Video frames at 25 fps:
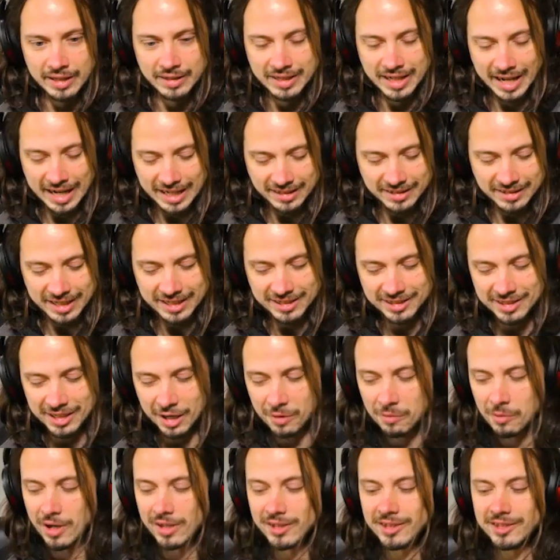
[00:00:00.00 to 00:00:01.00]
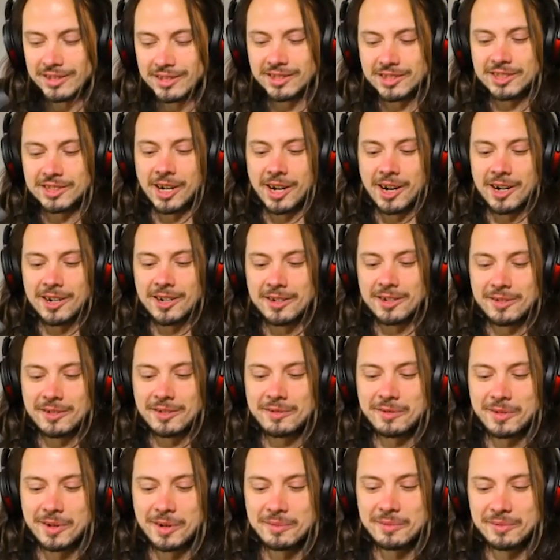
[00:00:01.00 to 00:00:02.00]
is, is there one song
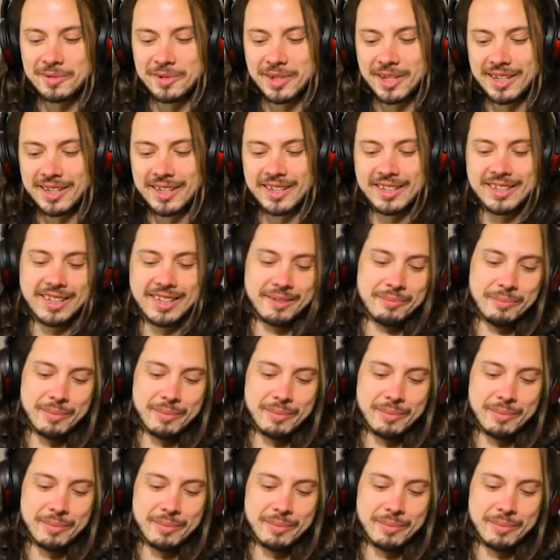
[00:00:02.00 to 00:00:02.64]
from uh,